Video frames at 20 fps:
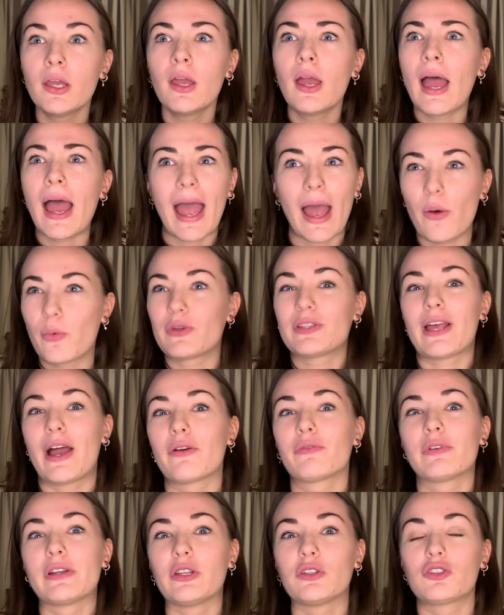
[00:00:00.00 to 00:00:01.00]
How is that a
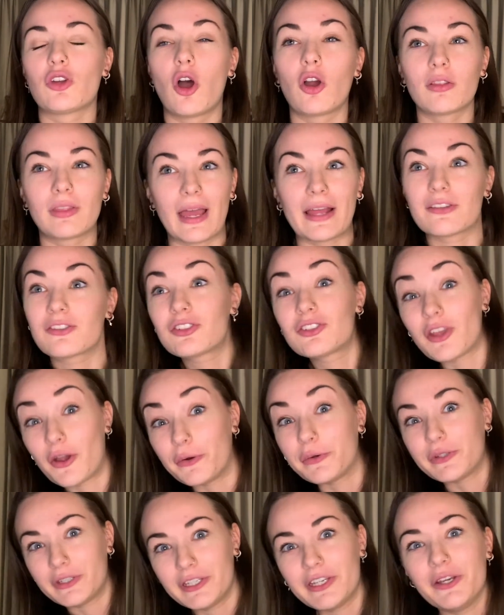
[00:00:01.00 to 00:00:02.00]
real dog? That's so
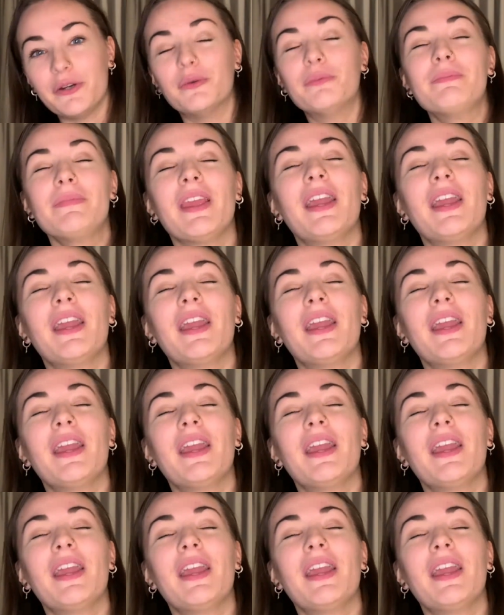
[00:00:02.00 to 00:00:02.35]
cute.